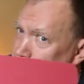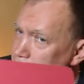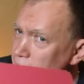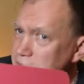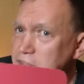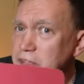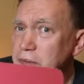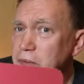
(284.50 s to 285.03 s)

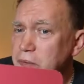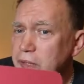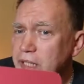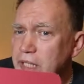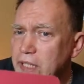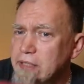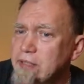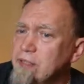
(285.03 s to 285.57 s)
Let's see what we
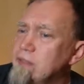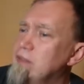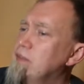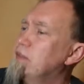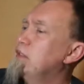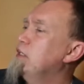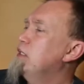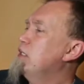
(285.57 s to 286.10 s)
got.
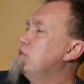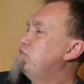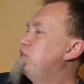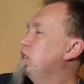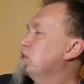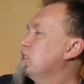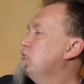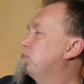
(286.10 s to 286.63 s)

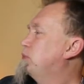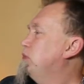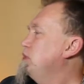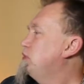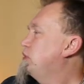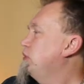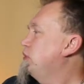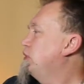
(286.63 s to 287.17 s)
Fill her up,
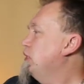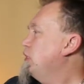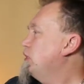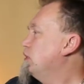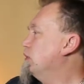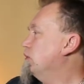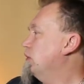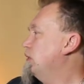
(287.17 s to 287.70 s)
good to
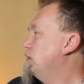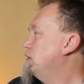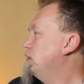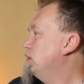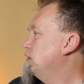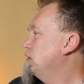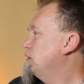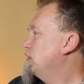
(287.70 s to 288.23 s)
go.
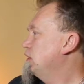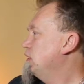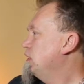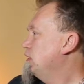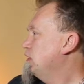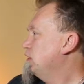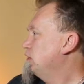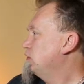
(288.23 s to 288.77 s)

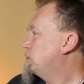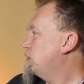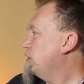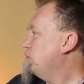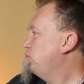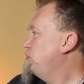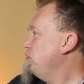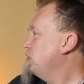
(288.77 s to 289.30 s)

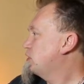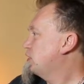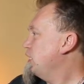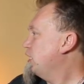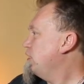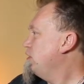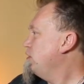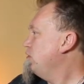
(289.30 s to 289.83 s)
Trail food is
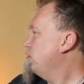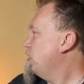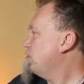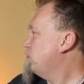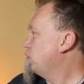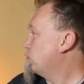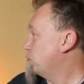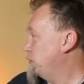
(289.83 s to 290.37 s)
taking a new
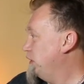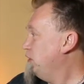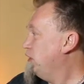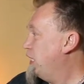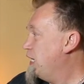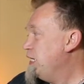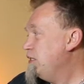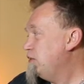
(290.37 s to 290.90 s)
level,
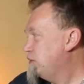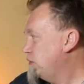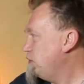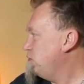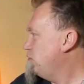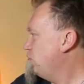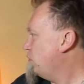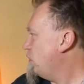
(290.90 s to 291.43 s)
real and
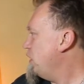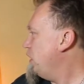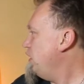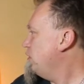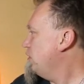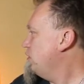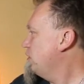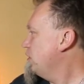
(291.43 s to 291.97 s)

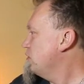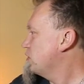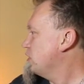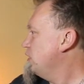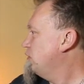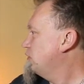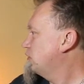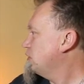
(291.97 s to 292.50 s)
gluten-free. Good to go
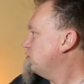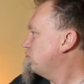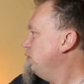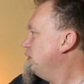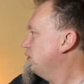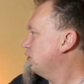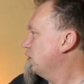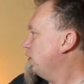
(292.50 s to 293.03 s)
single-serve
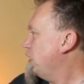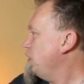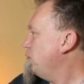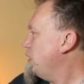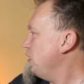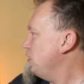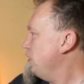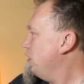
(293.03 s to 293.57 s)
meals are
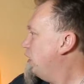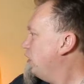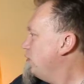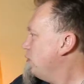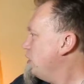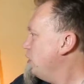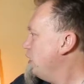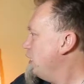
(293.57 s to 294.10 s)
lightweight,
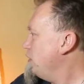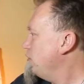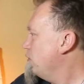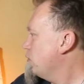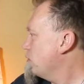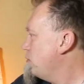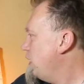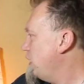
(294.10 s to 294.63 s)
dehydrated, and
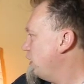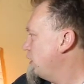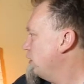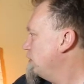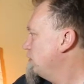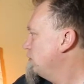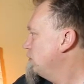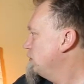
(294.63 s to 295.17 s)
gourmet.
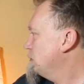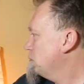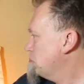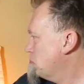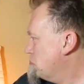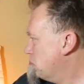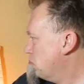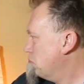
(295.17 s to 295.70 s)

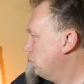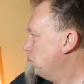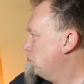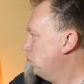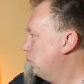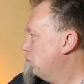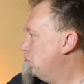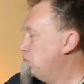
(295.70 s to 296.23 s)

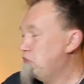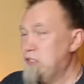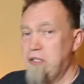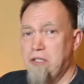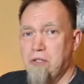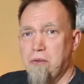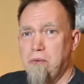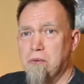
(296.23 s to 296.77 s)

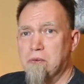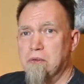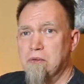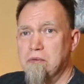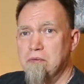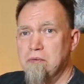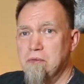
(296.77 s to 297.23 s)
Very cool.